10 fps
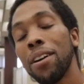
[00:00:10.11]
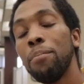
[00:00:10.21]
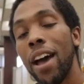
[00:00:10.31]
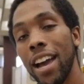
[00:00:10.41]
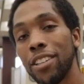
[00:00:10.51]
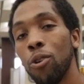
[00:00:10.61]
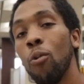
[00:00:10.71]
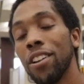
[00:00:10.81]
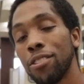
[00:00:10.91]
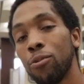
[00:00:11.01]
Welcome back to
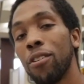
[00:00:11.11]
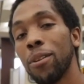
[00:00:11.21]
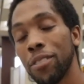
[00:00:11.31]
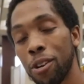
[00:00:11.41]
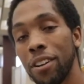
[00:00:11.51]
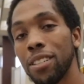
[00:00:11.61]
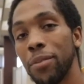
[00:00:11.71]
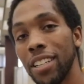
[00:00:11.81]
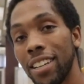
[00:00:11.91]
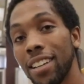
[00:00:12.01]
What's the Word with Chris
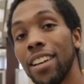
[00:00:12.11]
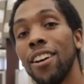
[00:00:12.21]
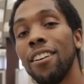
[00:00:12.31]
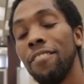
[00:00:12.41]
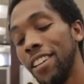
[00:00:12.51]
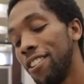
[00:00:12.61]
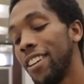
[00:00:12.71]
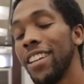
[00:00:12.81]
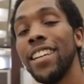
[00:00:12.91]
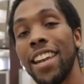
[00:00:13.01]
Miller,
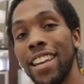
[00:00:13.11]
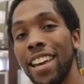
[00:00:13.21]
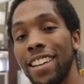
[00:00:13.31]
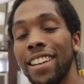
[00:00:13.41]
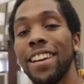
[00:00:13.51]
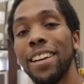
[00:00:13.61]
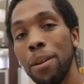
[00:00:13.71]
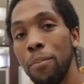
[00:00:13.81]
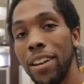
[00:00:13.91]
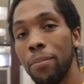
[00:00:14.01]
featuring yet again
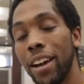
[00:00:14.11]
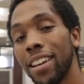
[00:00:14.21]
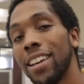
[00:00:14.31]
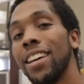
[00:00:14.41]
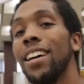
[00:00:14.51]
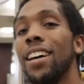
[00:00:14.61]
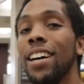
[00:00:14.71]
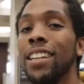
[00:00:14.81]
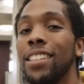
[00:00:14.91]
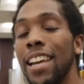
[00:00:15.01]
Mini Mike.
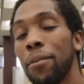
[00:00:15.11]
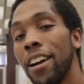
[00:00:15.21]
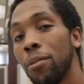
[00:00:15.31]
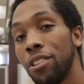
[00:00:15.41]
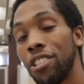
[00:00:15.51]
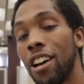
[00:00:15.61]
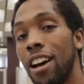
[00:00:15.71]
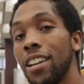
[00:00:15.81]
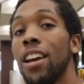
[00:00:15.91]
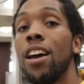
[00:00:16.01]
Today we're here with
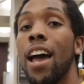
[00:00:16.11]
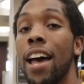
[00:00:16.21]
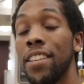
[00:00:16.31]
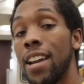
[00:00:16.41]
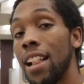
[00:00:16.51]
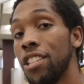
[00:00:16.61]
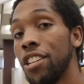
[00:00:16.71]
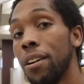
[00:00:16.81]
Sean at the Knowledge